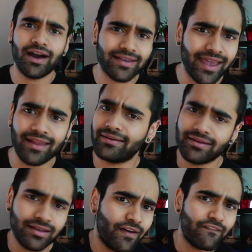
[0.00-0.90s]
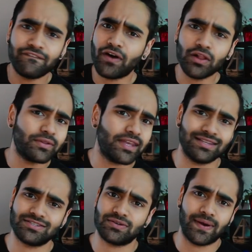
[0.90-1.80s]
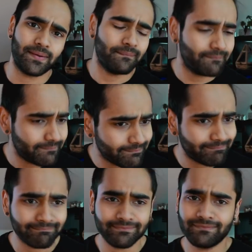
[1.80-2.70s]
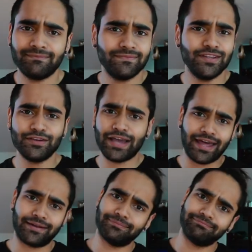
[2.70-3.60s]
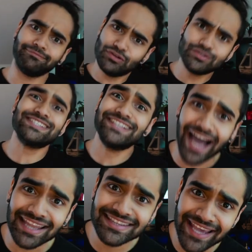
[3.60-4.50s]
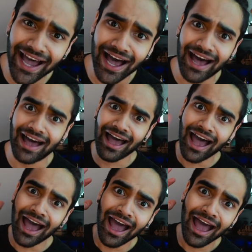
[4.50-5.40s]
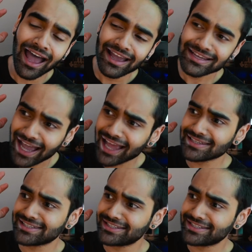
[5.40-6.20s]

again, follow the Instagram. You gotta. You just gotta. Gotta.